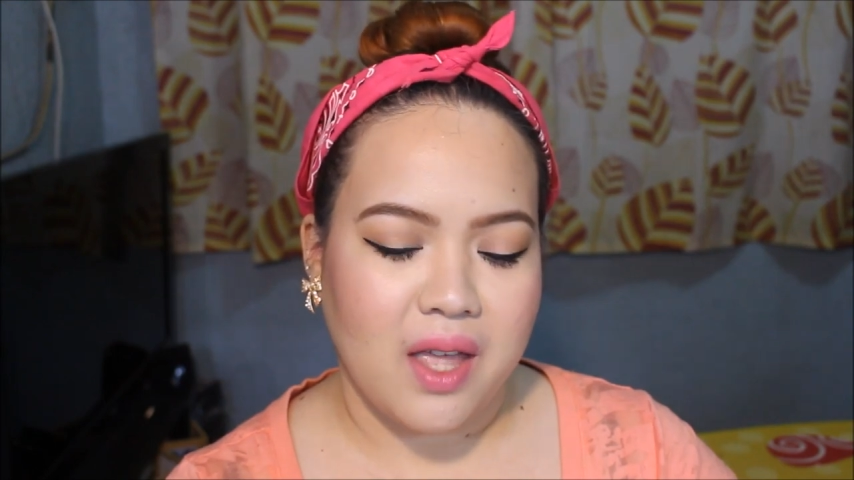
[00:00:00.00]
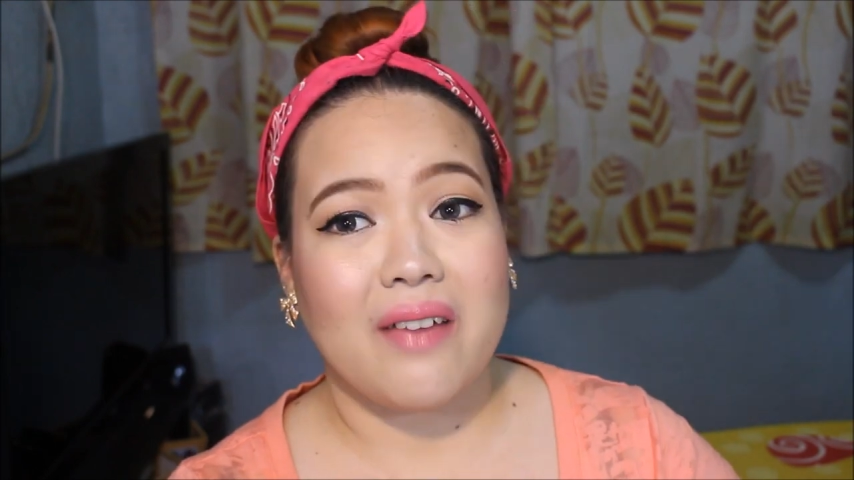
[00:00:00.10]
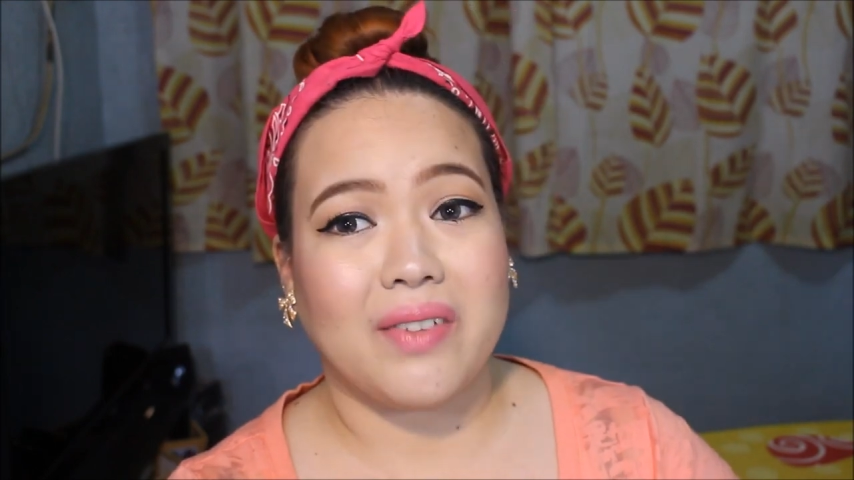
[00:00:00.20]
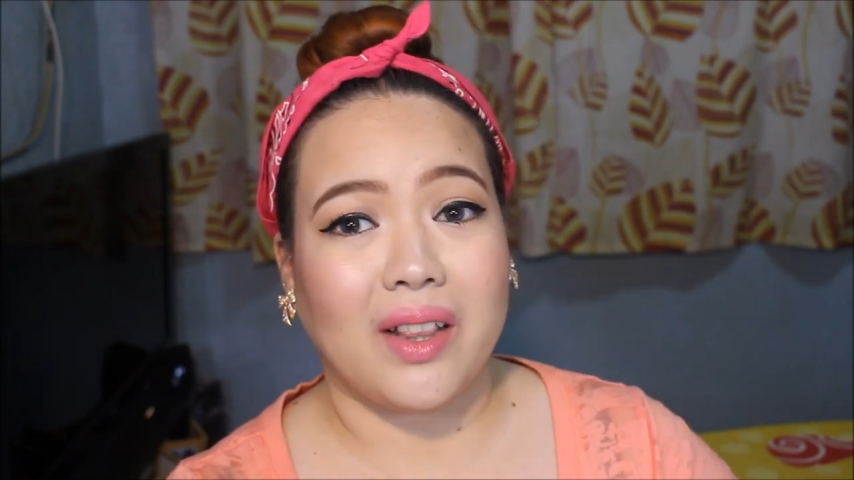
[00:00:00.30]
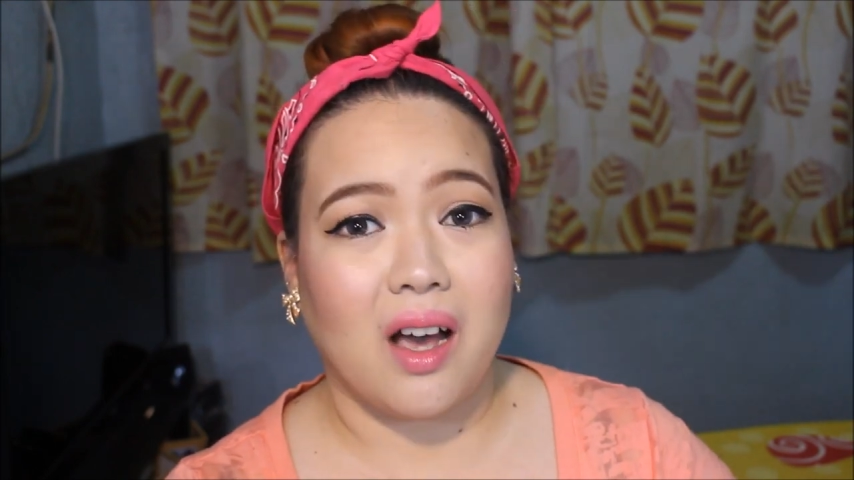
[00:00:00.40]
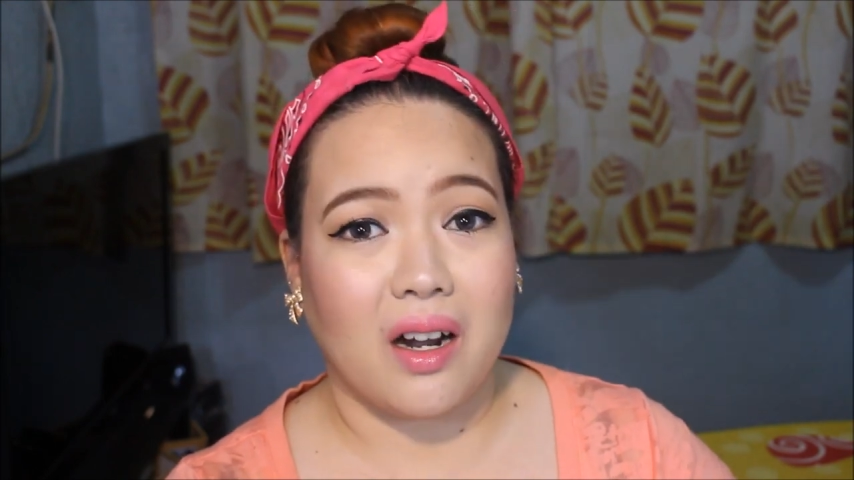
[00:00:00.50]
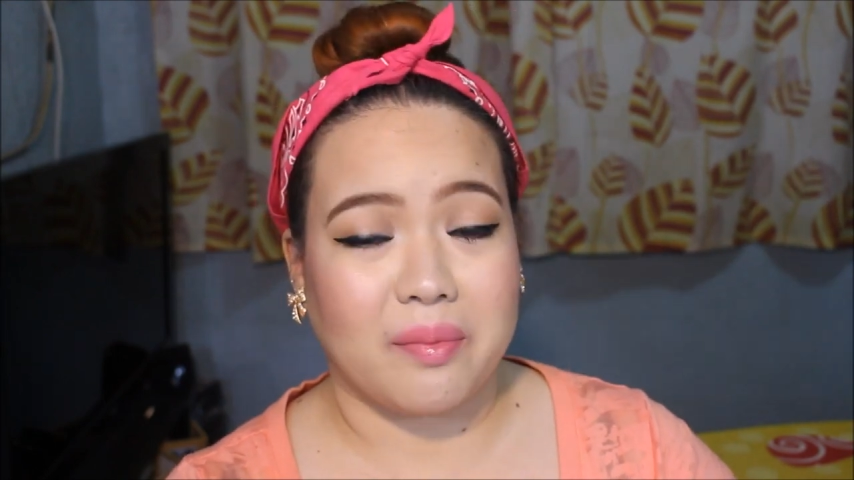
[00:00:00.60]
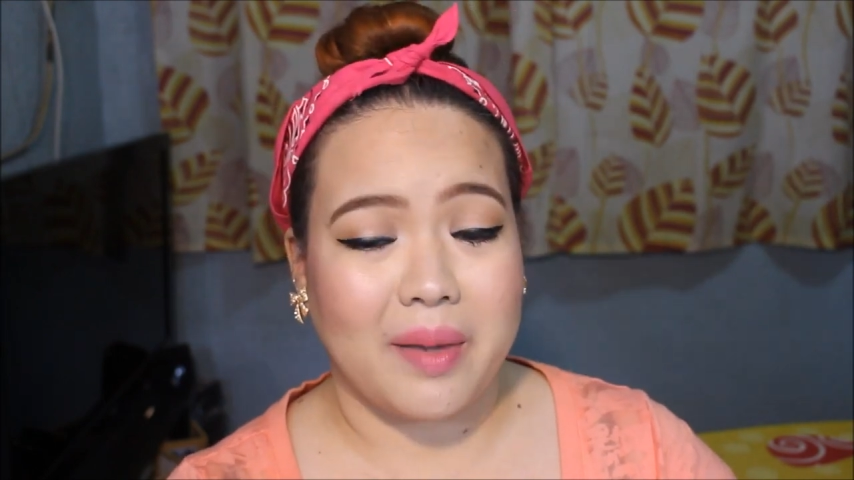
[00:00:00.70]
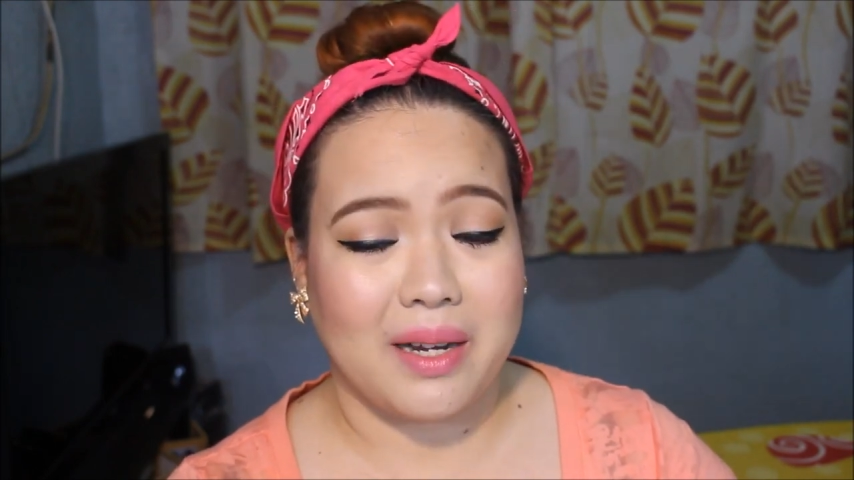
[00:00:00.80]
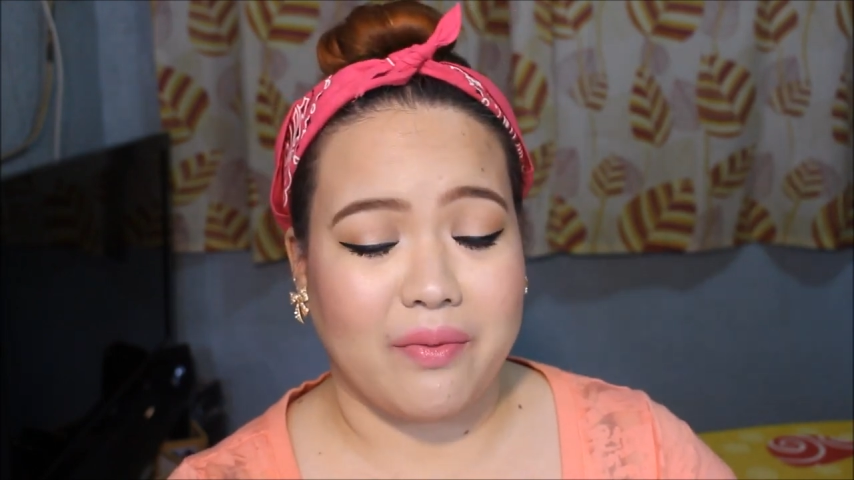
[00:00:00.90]
I have a lot
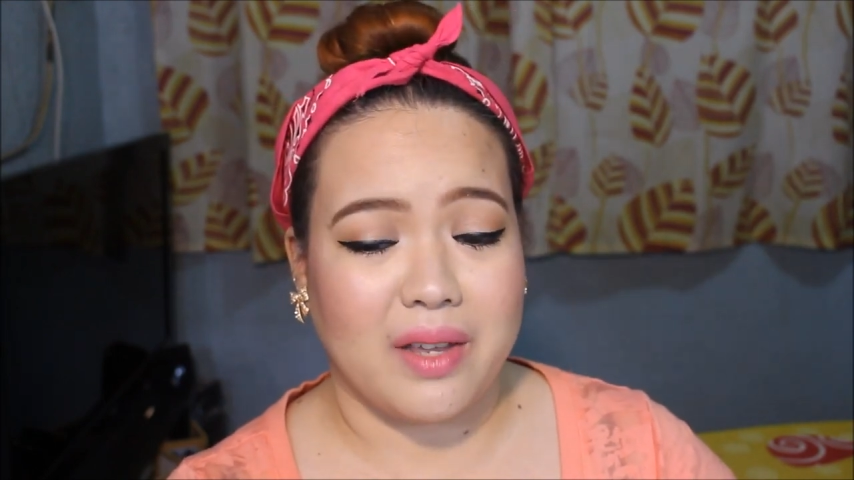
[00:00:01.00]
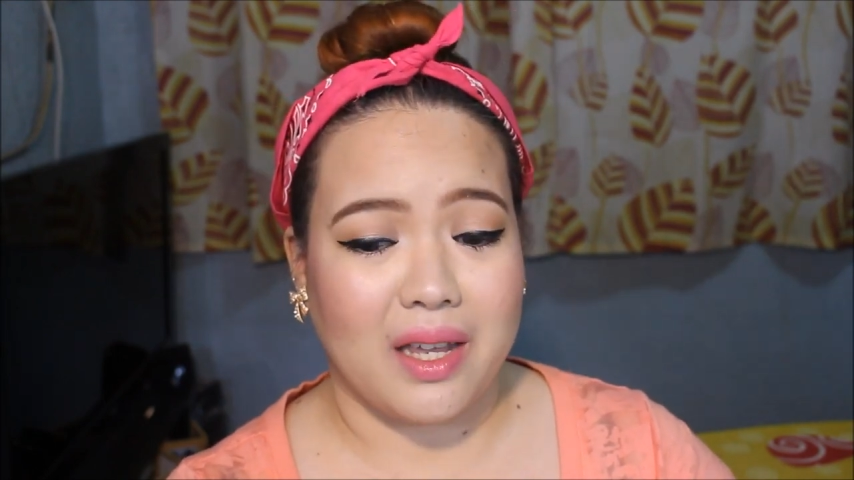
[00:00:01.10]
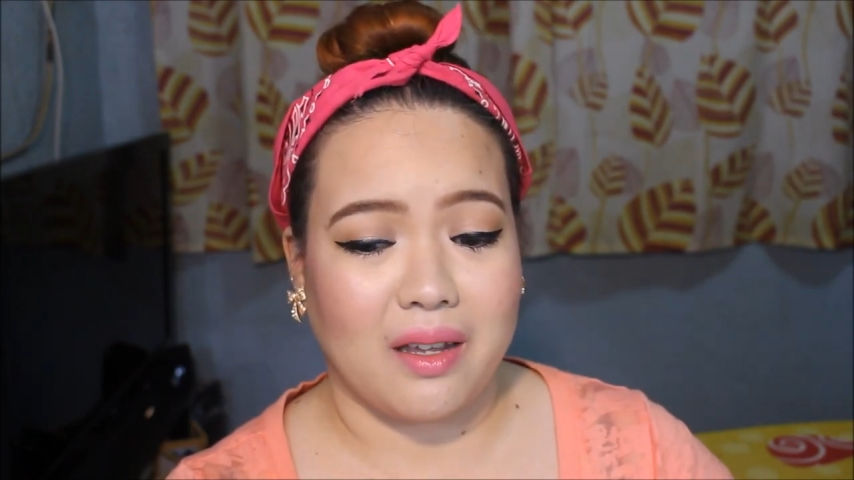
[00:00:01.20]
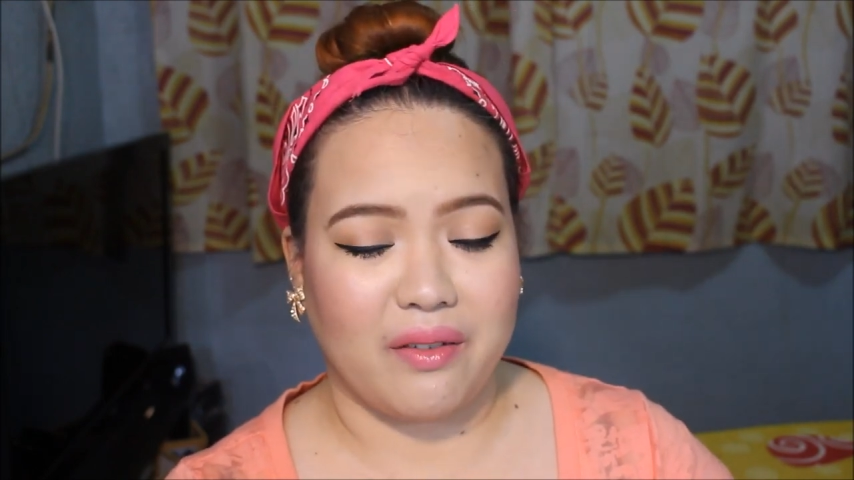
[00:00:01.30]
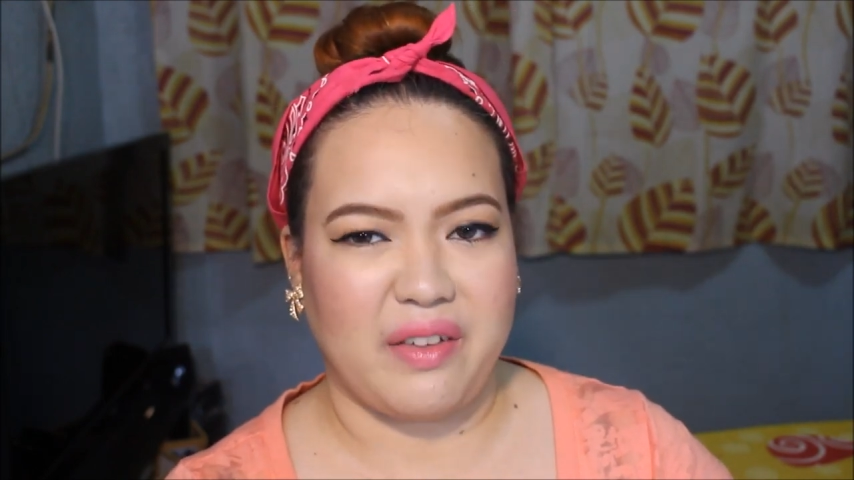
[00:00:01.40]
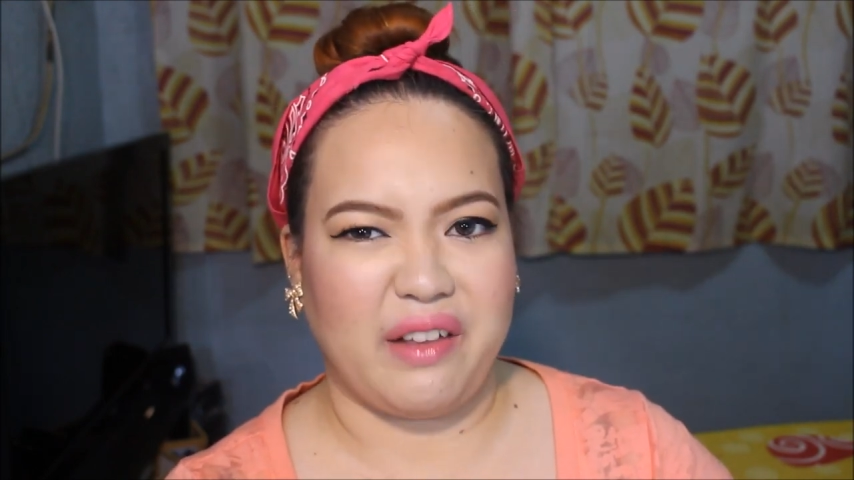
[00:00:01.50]
of pet peeves.